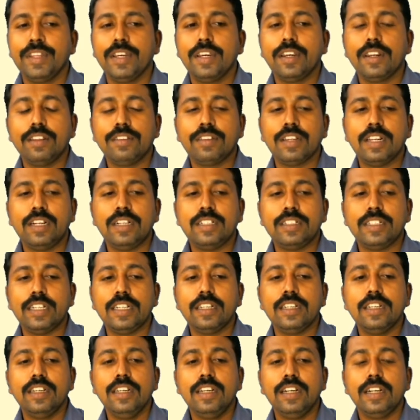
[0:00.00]
result
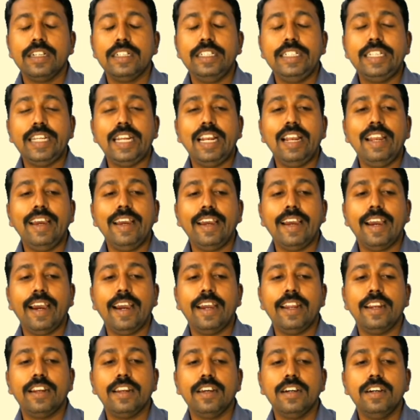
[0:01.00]
in delay
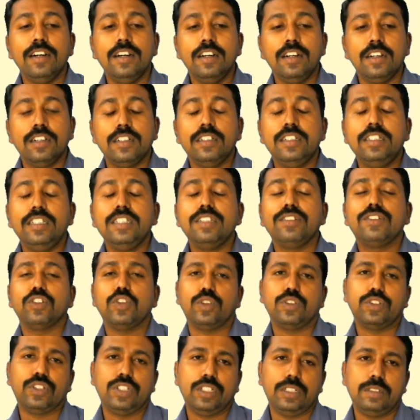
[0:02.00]
and
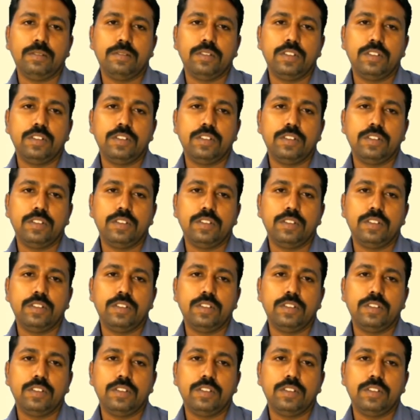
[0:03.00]
distortion.